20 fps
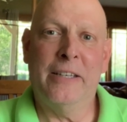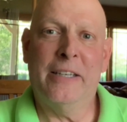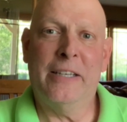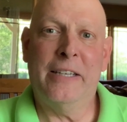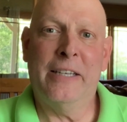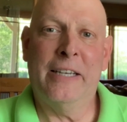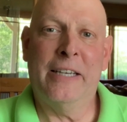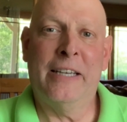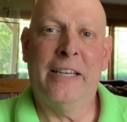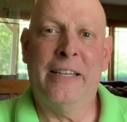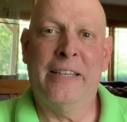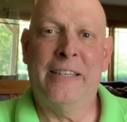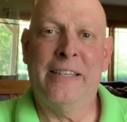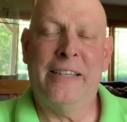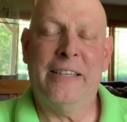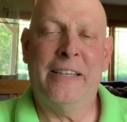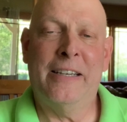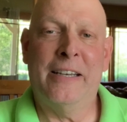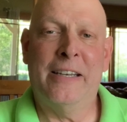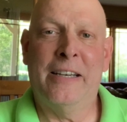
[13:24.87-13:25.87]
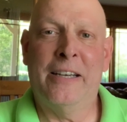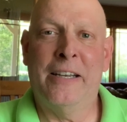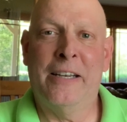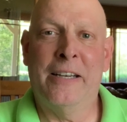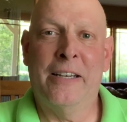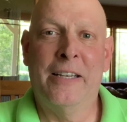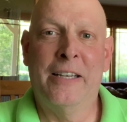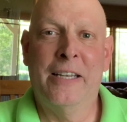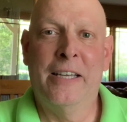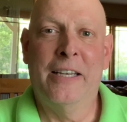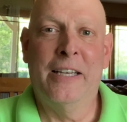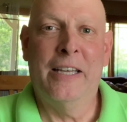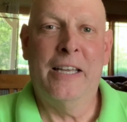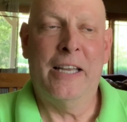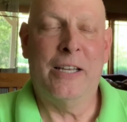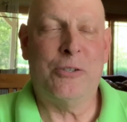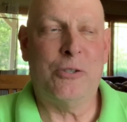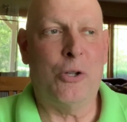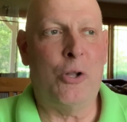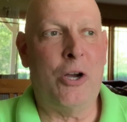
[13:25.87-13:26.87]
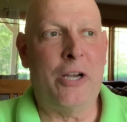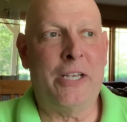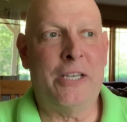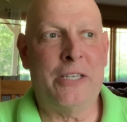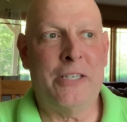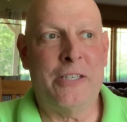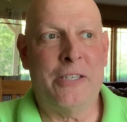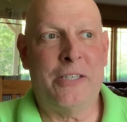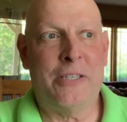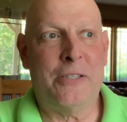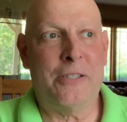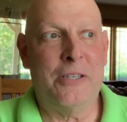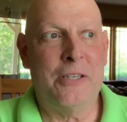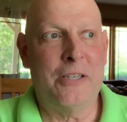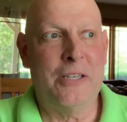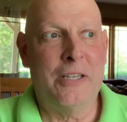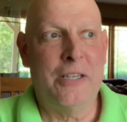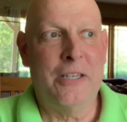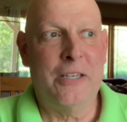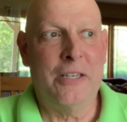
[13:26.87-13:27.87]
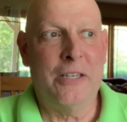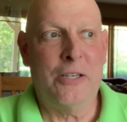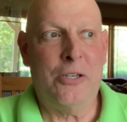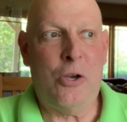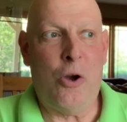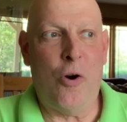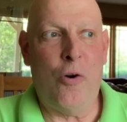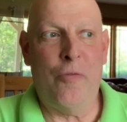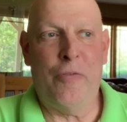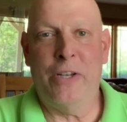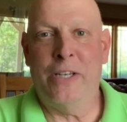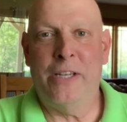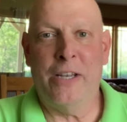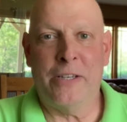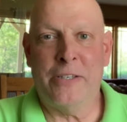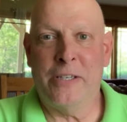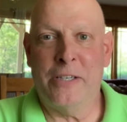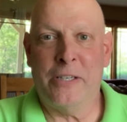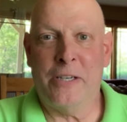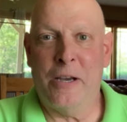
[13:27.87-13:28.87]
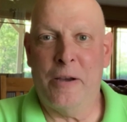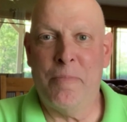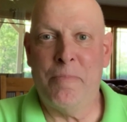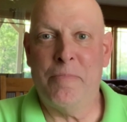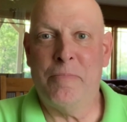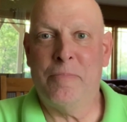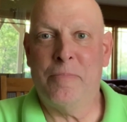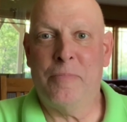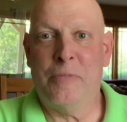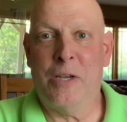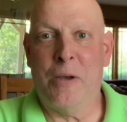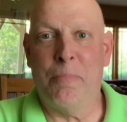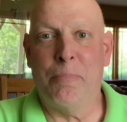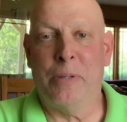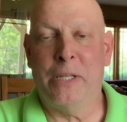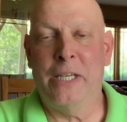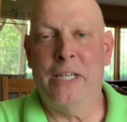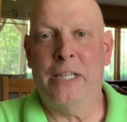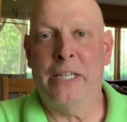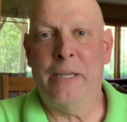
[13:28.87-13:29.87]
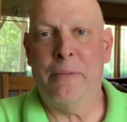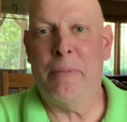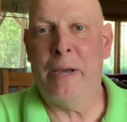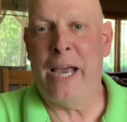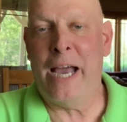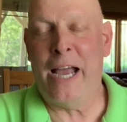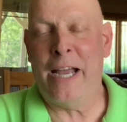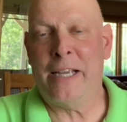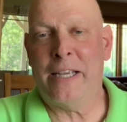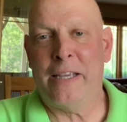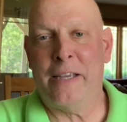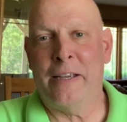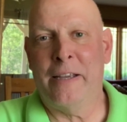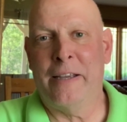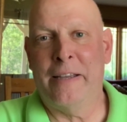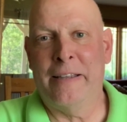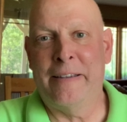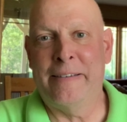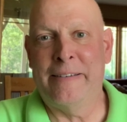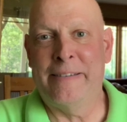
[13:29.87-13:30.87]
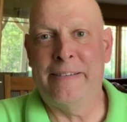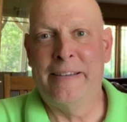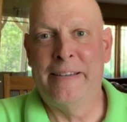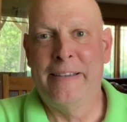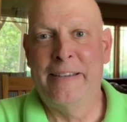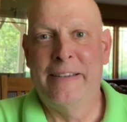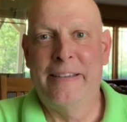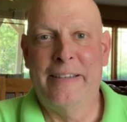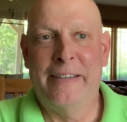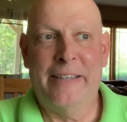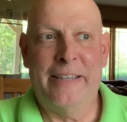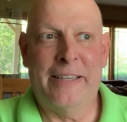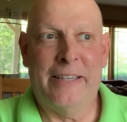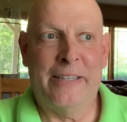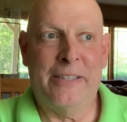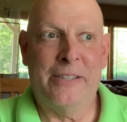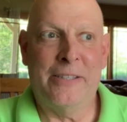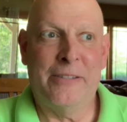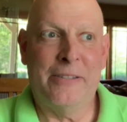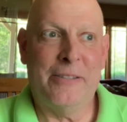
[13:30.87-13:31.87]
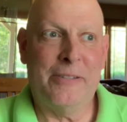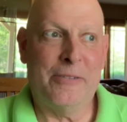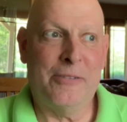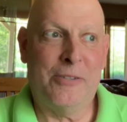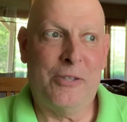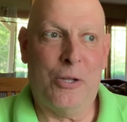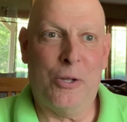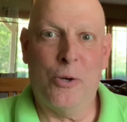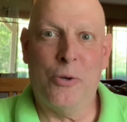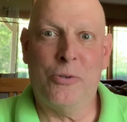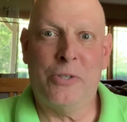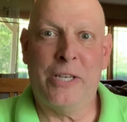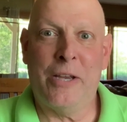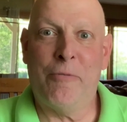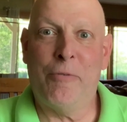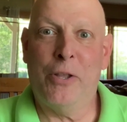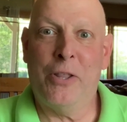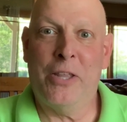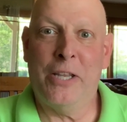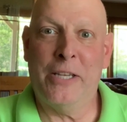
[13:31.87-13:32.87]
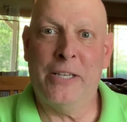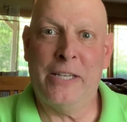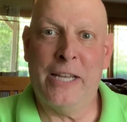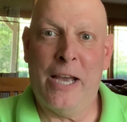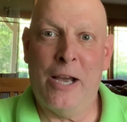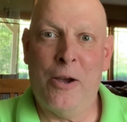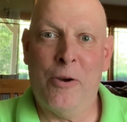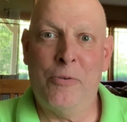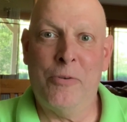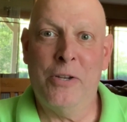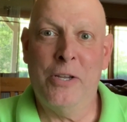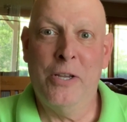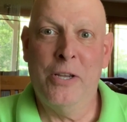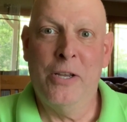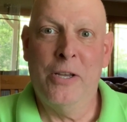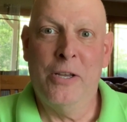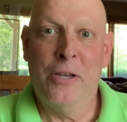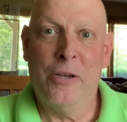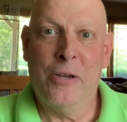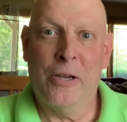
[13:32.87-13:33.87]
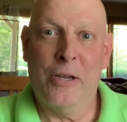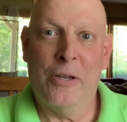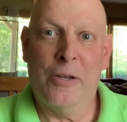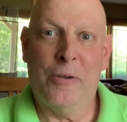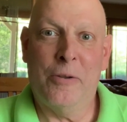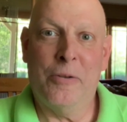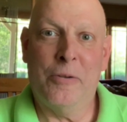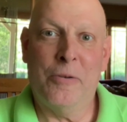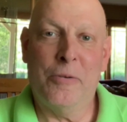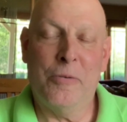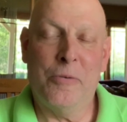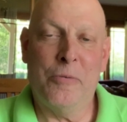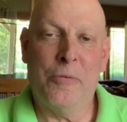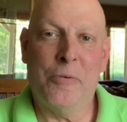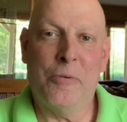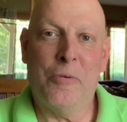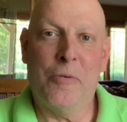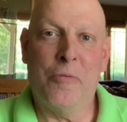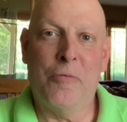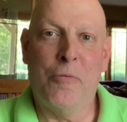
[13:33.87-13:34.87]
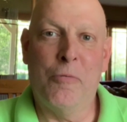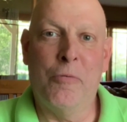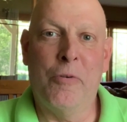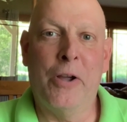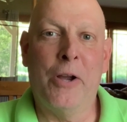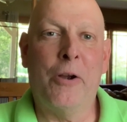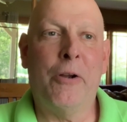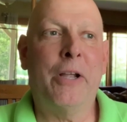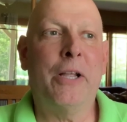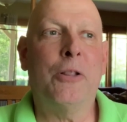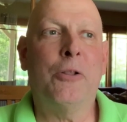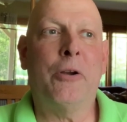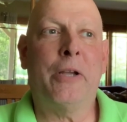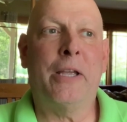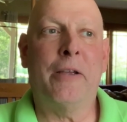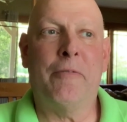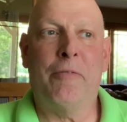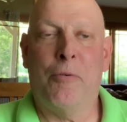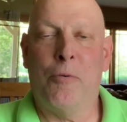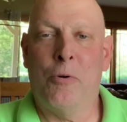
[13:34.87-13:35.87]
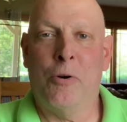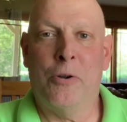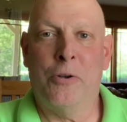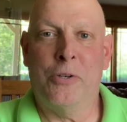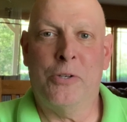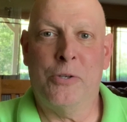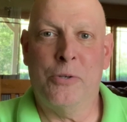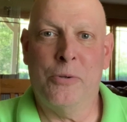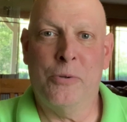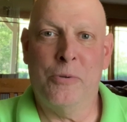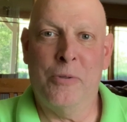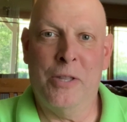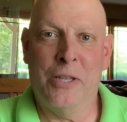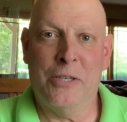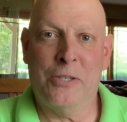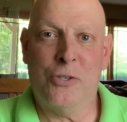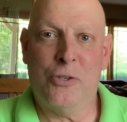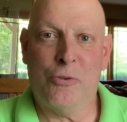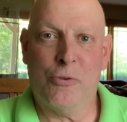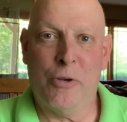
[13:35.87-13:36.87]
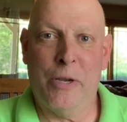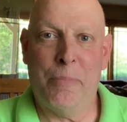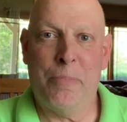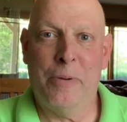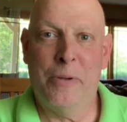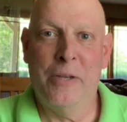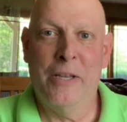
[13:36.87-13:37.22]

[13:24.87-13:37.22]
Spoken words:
and as long as COVID doesn't come completely back and close everything down, we're very looking forward to this trip,